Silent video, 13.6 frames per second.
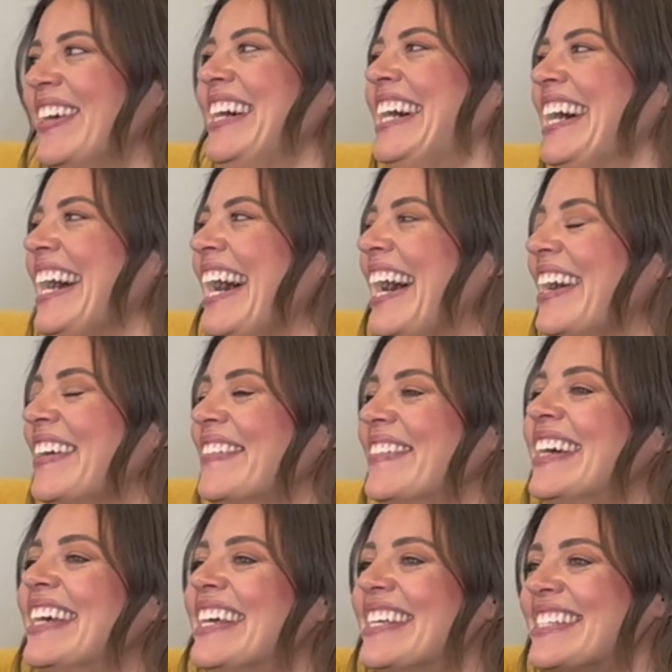
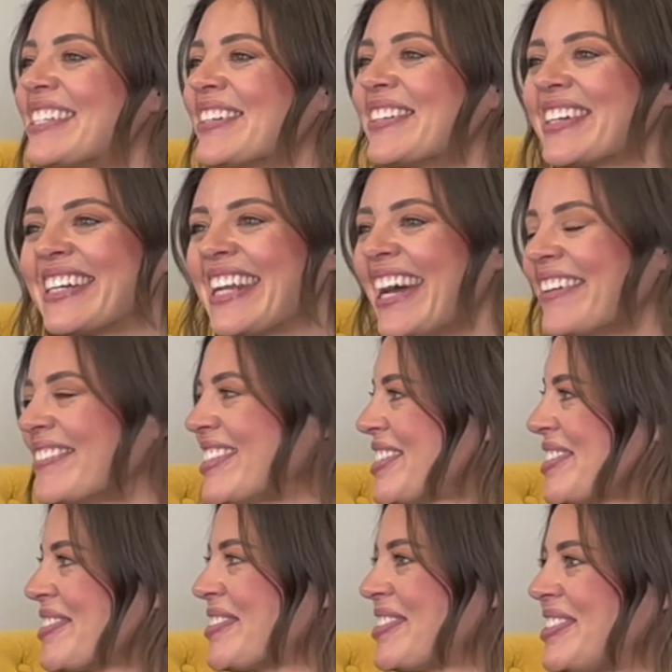So you're gonna have to
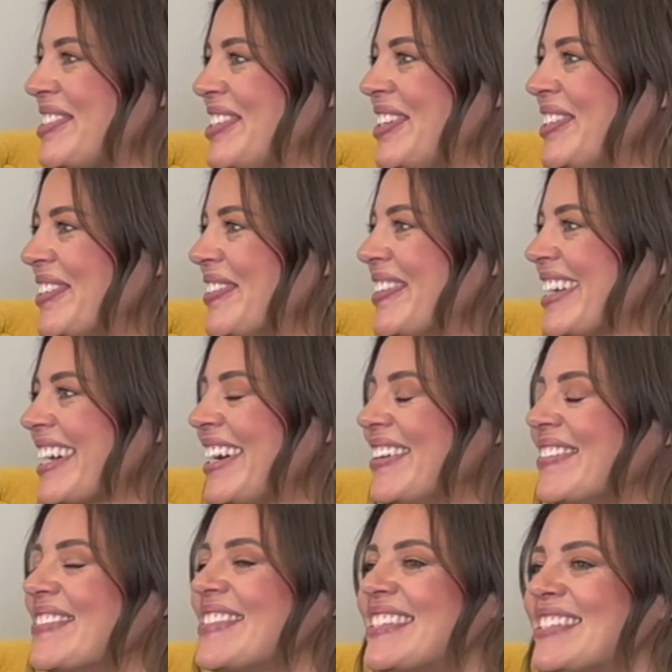choose two when it
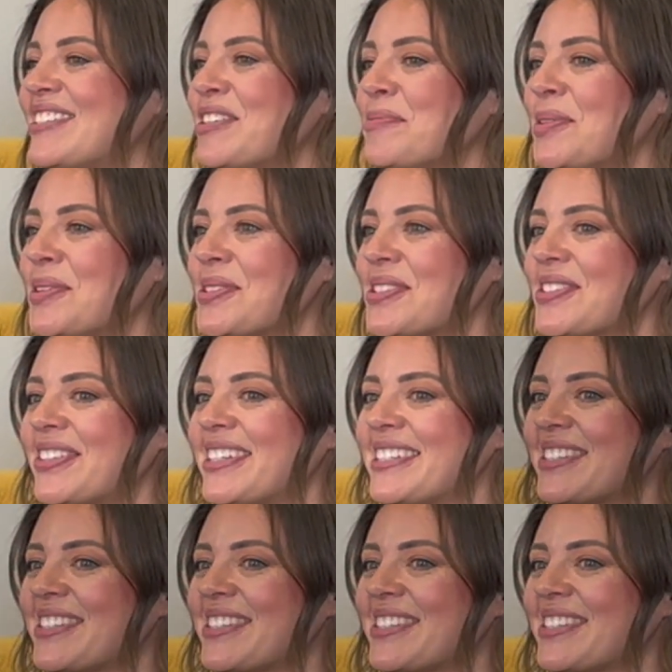comes to upholstery as